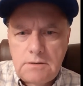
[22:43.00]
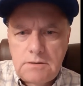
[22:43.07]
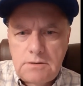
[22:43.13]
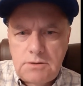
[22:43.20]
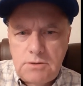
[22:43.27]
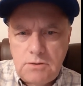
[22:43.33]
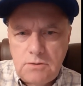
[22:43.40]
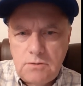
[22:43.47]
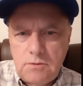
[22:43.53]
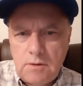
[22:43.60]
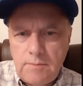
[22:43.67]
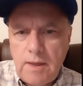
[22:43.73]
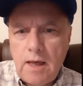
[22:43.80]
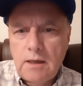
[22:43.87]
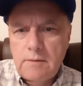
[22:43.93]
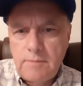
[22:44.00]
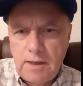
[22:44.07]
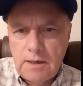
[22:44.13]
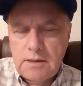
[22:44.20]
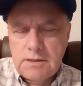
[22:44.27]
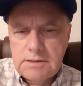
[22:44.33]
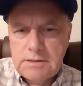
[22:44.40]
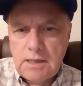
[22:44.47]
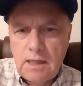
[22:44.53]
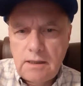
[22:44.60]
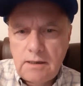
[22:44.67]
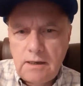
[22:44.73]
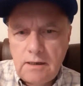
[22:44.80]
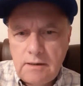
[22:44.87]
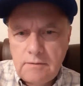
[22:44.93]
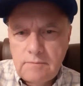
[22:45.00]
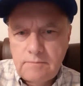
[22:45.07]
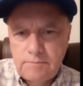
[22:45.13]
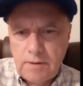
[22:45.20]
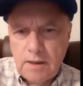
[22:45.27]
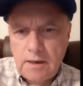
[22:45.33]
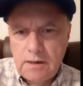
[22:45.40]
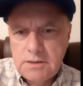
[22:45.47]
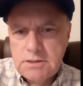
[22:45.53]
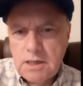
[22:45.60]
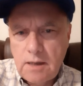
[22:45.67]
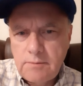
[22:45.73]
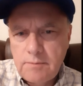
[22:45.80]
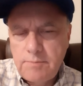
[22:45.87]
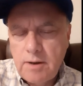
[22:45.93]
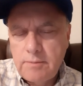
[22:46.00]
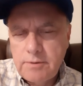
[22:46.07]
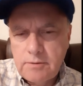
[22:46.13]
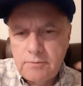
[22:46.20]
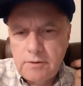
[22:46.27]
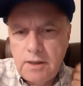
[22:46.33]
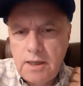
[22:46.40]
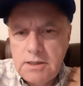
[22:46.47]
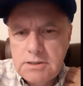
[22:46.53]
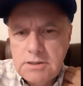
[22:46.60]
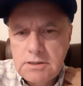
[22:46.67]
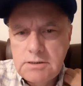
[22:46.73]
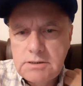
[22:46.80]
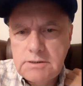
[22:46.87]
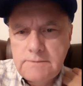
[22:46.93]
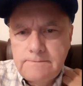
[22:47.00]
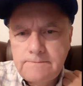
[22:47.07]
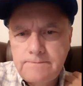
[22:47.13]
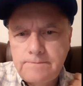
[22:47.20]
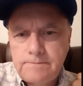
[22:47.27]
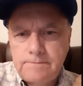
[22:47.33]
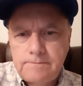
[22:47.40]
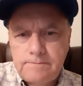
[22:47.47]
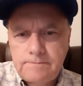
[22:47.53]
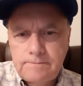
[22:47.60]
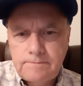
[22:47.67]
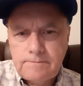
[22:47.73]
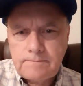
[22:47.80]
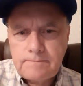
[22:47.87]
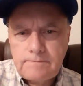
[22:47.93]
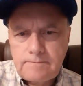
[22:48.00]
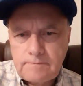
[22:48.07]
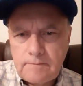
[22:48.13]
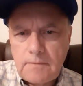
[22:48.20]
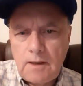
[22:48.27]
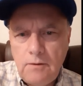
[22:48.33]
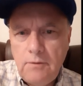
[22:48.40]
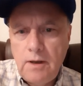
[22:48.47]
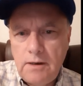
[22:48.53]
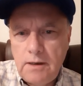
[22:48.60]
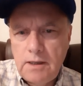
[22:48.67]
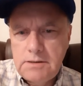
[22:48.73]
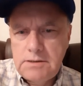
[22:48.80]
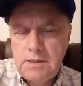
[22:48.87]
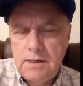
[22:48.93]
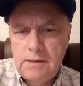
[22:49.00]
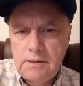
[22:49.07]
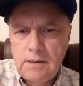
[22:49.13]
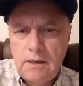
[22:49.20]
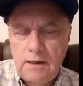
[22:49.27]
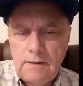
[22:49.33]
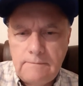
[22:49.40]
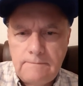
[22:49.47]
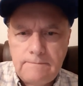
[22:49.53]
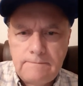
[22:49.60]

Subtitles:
to Amalgamated Consolidated. I got a job in public relations around 1989.